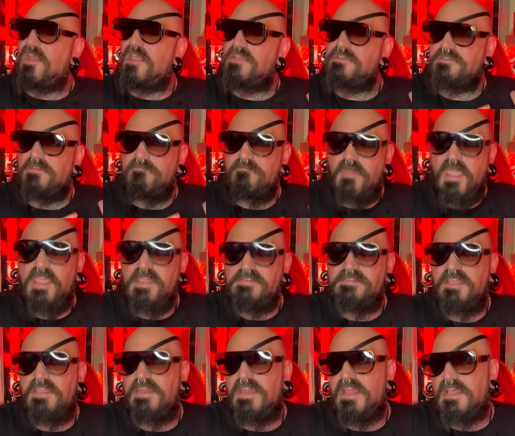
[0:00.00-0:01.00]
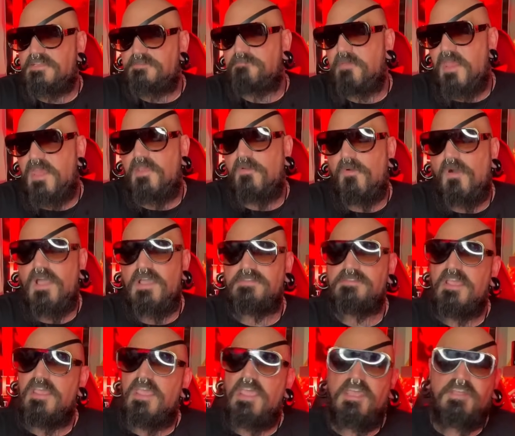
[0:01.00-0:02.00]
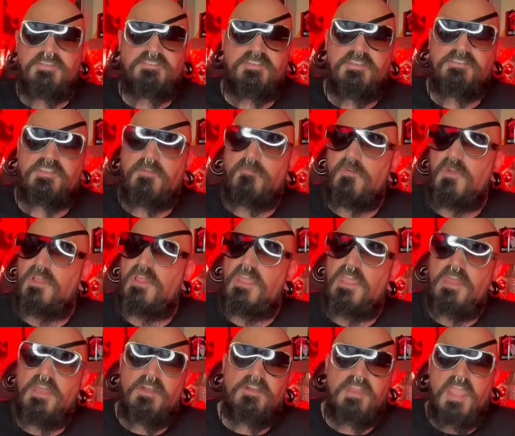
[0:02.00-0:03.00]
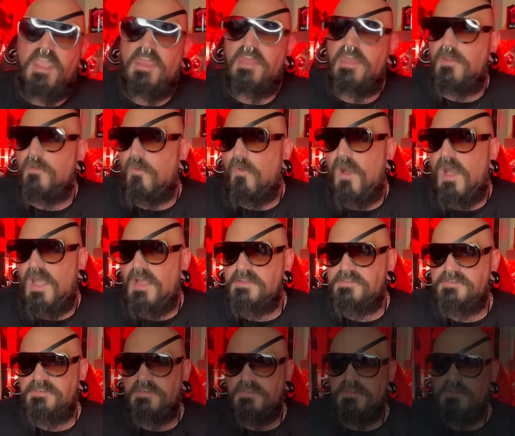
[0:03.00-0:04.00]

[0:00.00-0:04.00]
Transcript: is amazing as Pennywise. It's just a really entertaining watch.